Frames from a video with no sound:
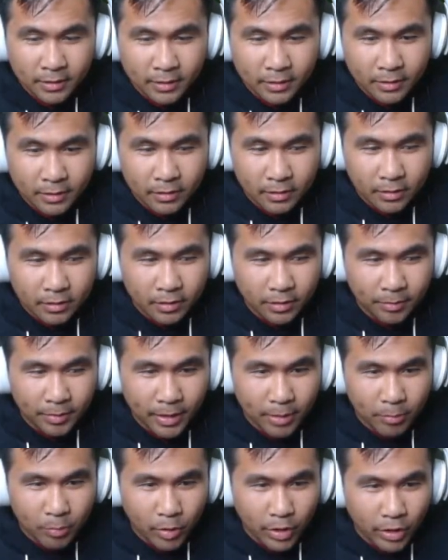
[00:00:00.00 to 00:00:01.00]
Oh, let me get
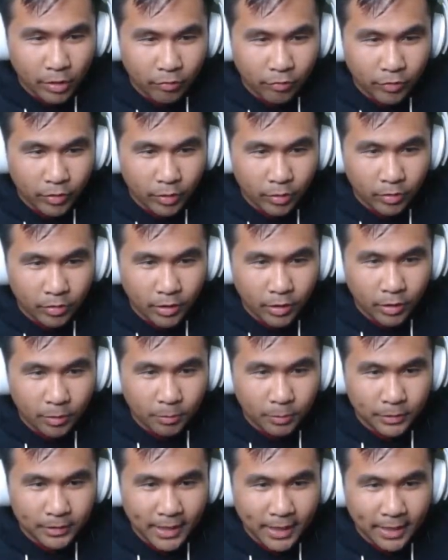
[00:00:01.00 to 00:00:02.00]
more health, though. I
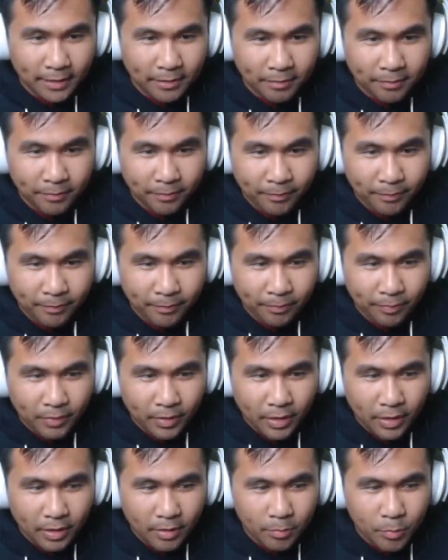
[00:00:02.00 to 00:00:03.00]
almost died.
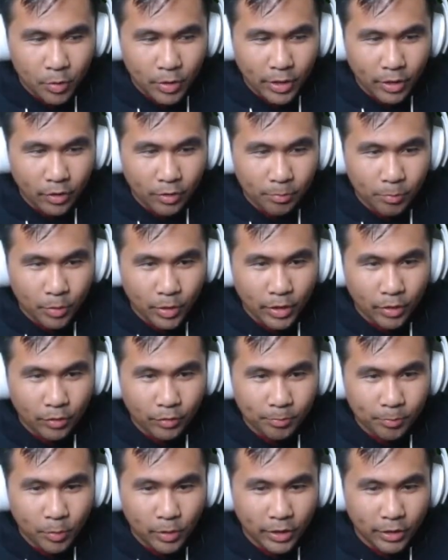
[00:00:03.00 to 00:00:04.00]
more health, more health,
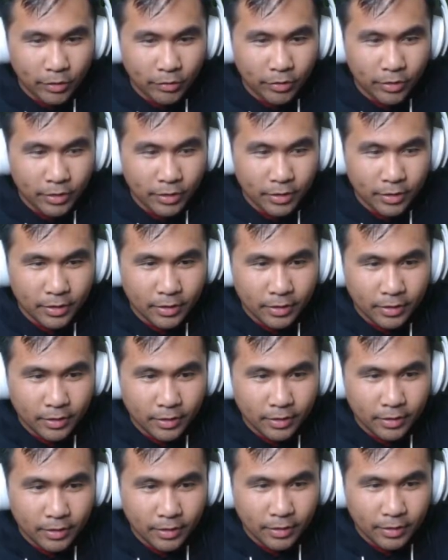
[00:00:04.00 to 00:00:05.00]
more health.
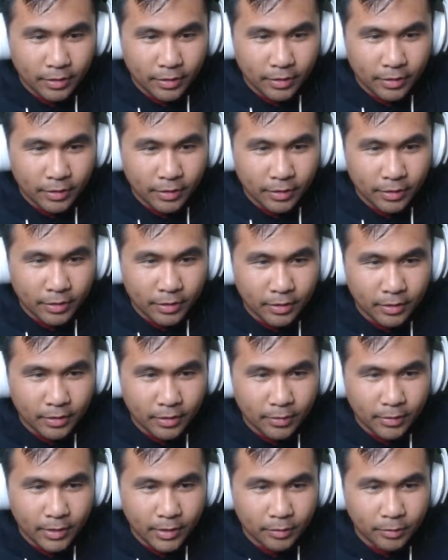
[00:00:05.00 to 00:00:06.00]
Uh,
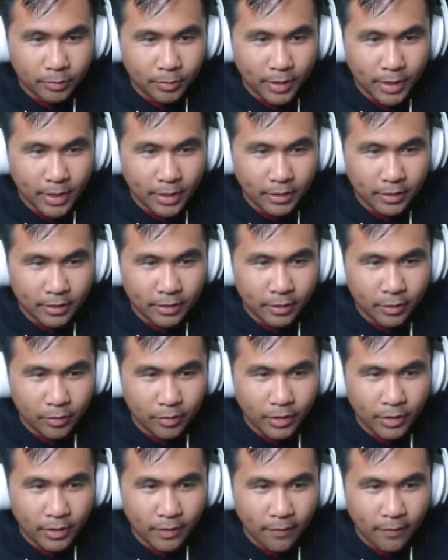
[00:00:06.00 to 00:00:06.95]
what else we got, huh? Nothing.